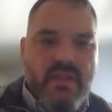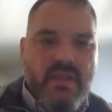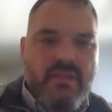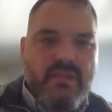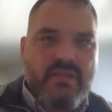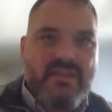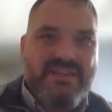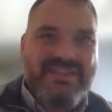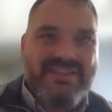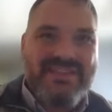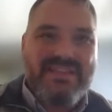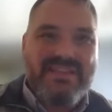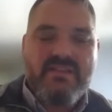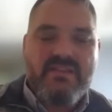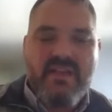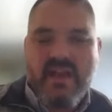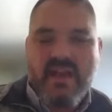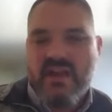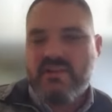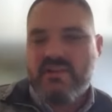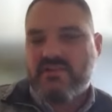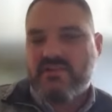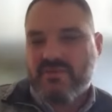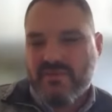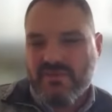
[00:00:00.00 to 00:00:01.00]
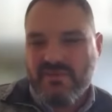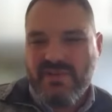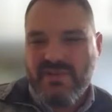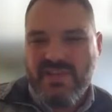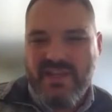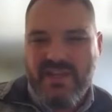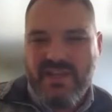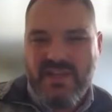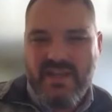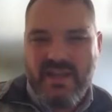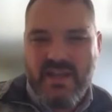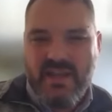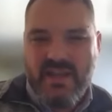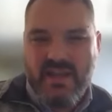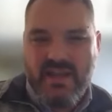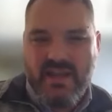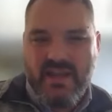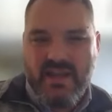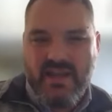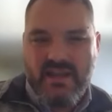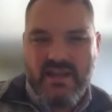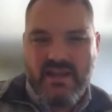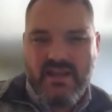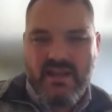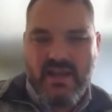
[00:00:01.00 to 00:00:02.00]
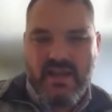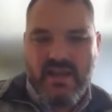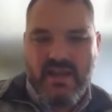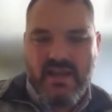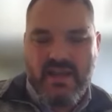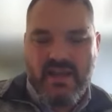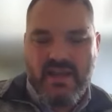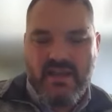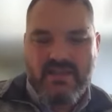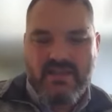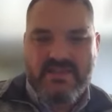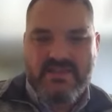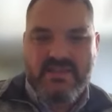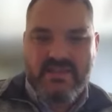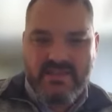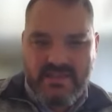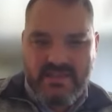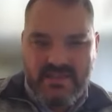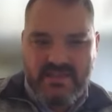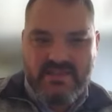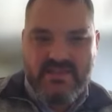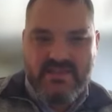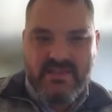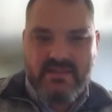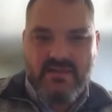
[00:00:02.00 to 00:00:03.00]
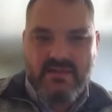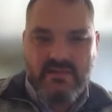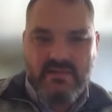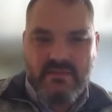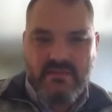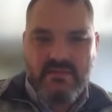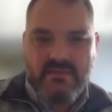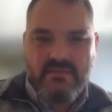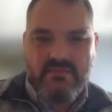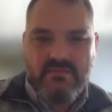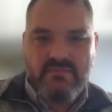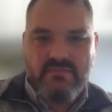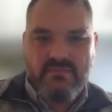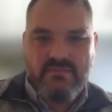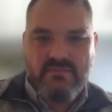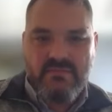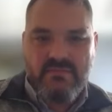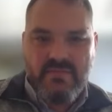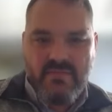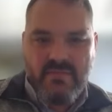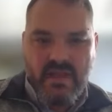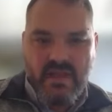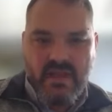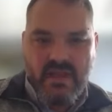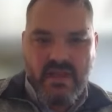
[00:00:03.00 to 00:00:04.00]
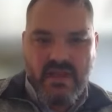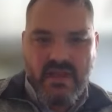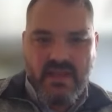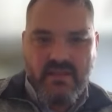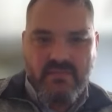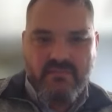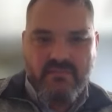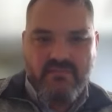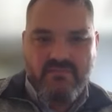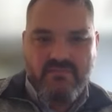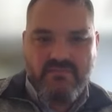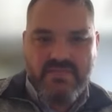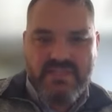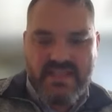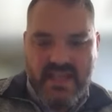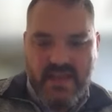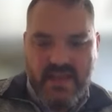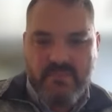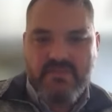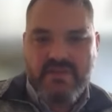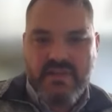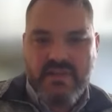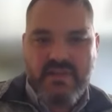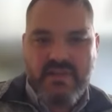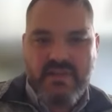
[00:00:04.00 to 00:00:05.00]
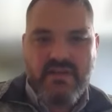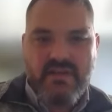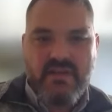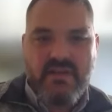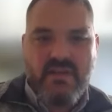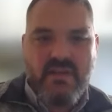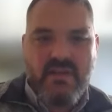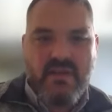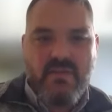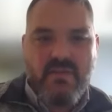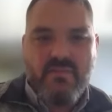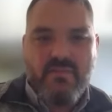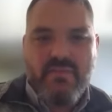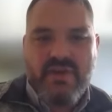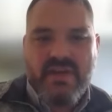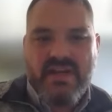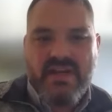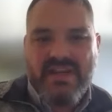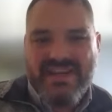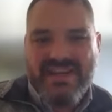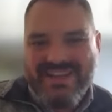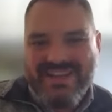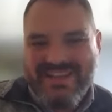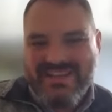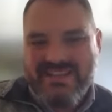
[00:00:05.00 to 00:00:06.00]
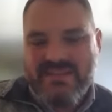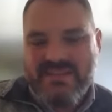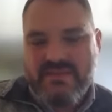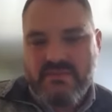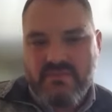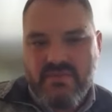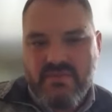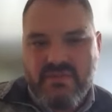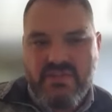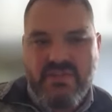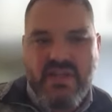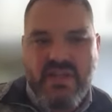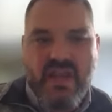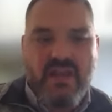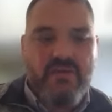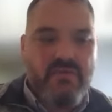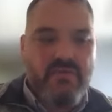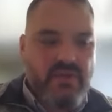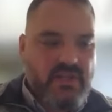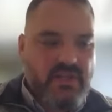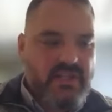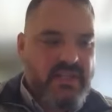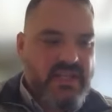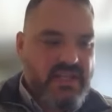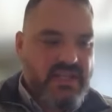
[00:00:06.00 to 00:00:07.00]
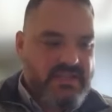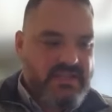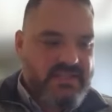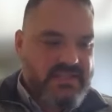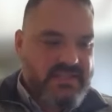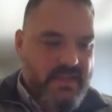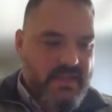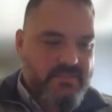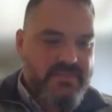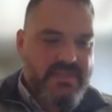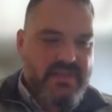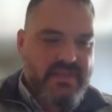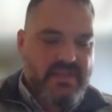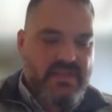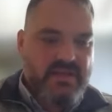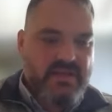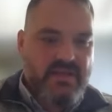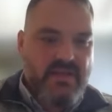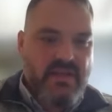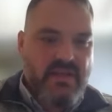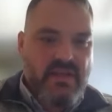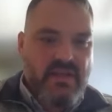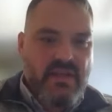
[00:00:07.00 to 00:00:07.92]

This is not truly a statistical sampling, but it is generally accepted.